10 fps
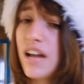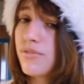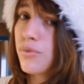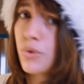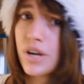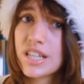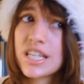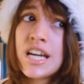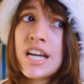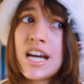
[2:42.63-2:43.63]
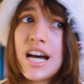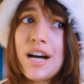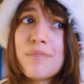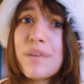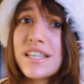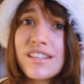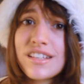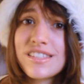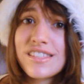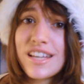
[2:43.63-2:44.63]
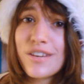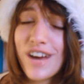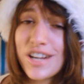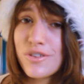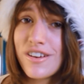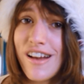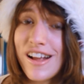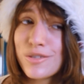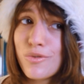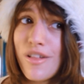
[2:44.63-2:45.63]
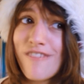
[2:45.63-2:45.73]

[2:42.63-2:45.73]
I've worked basically since I graduated high school.